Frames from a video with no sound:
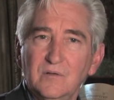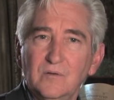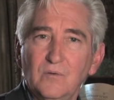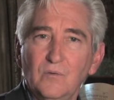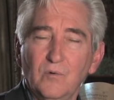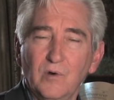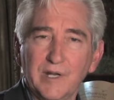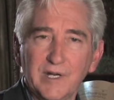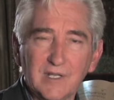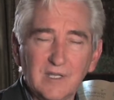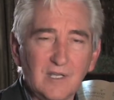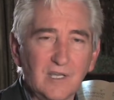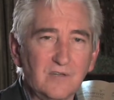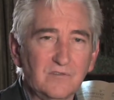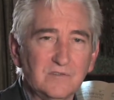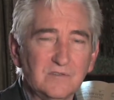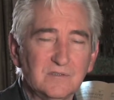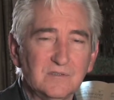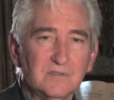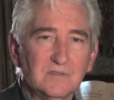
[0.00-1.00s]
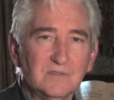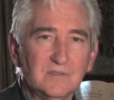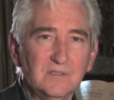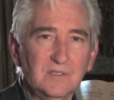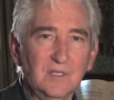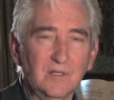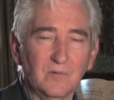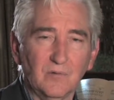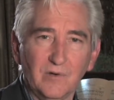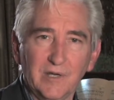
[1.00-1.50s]
What a gift
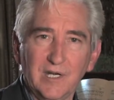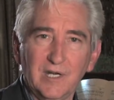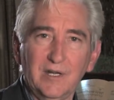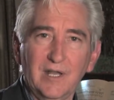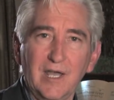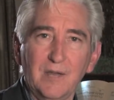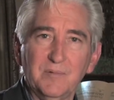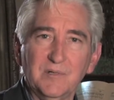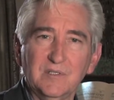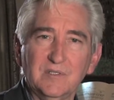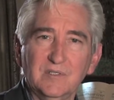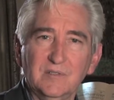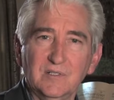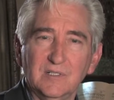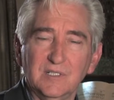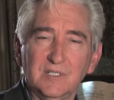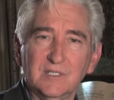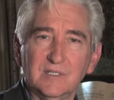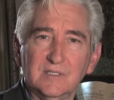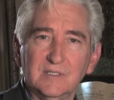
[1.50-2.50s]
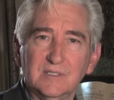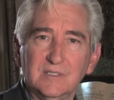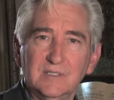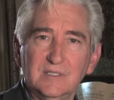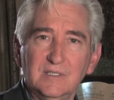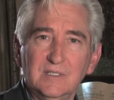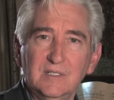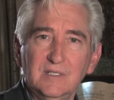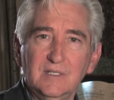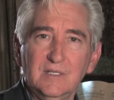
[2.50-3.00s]
and what an opportunity.
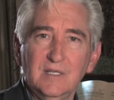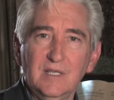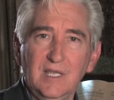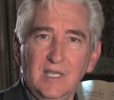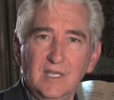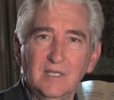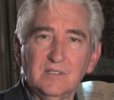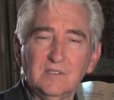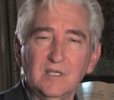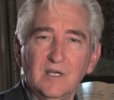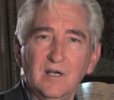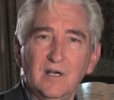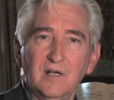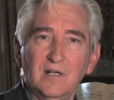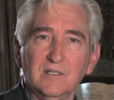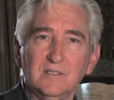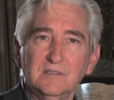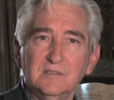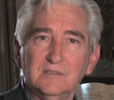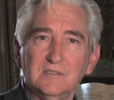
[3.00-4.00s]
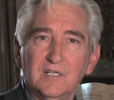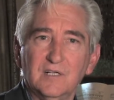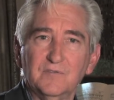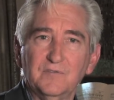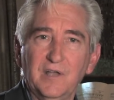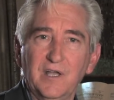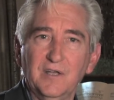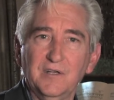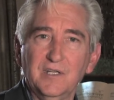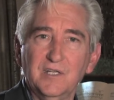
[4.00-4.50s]
Ann Tall, our
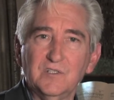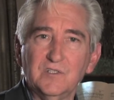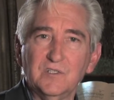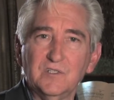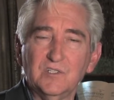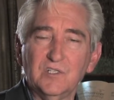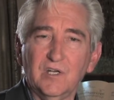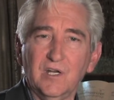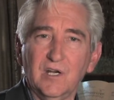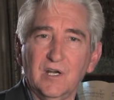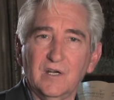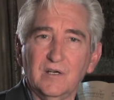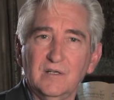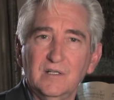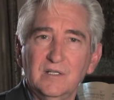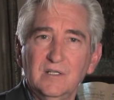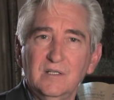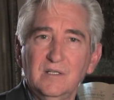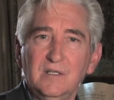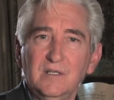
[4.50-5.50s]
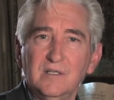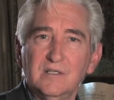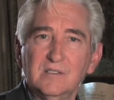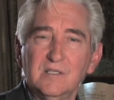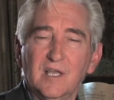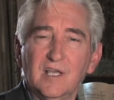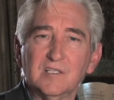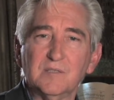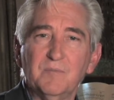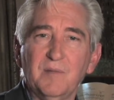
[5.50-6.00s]
foundation chair, has
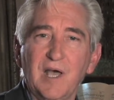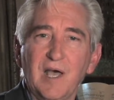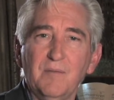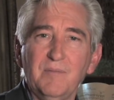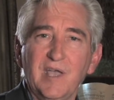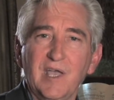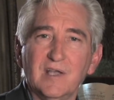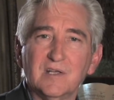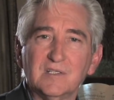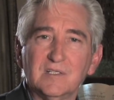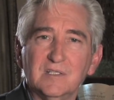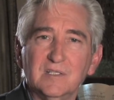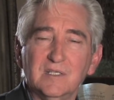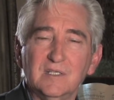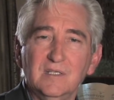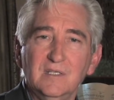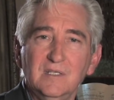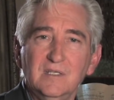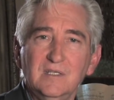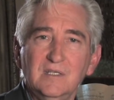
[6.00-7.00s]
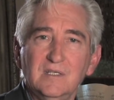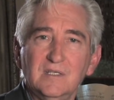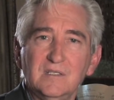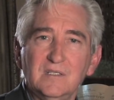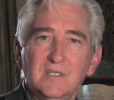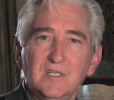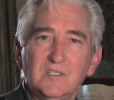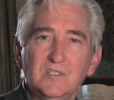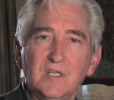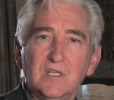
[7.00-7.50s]
asked Bob Ashley and
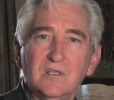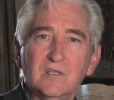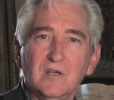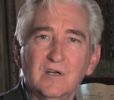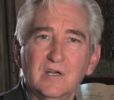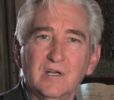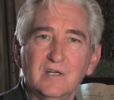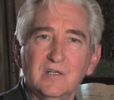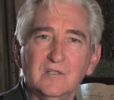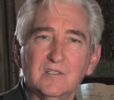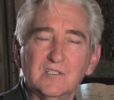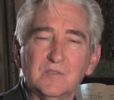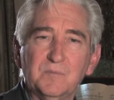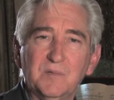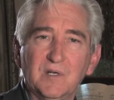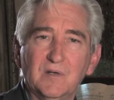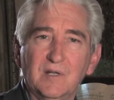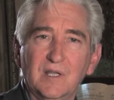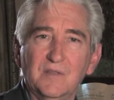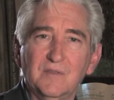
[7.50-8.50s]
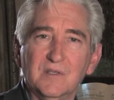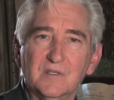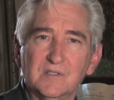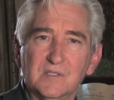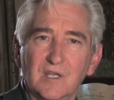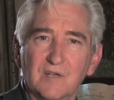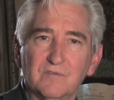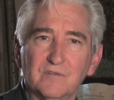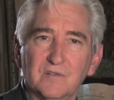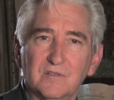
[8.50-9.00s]
T.J. Carney to spearhead this
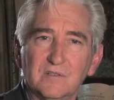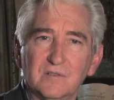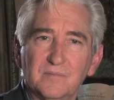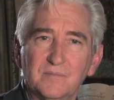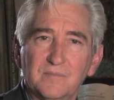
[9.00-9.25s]
effort.